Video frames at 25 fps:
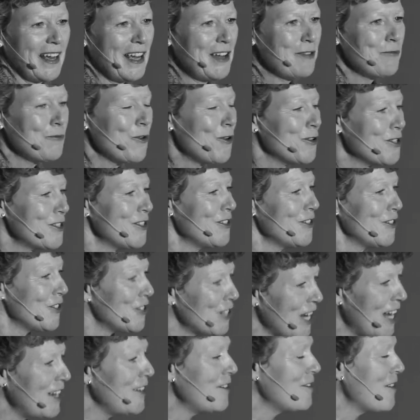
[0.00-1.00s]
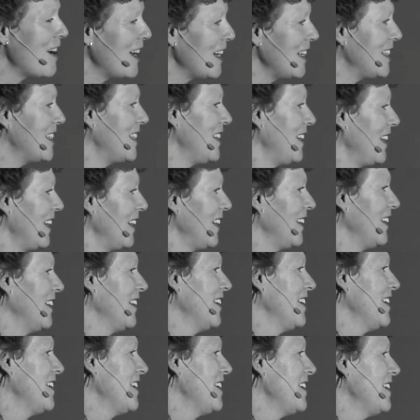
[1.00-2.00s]
It wasn't generating
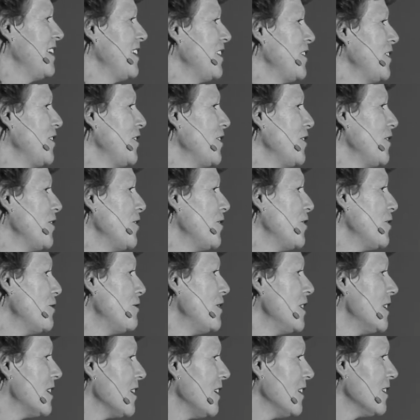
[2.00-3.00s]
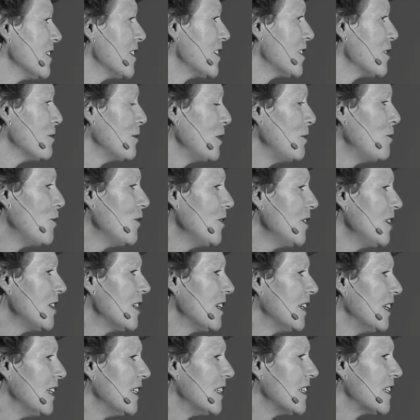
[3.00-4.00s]
the results that we
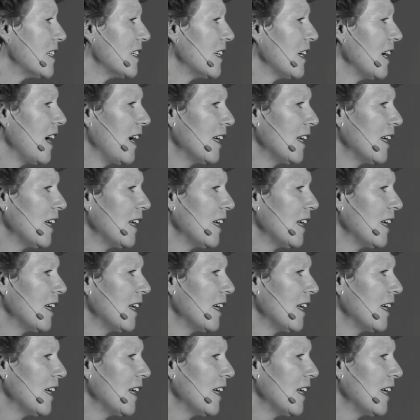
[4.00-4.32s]
wanted.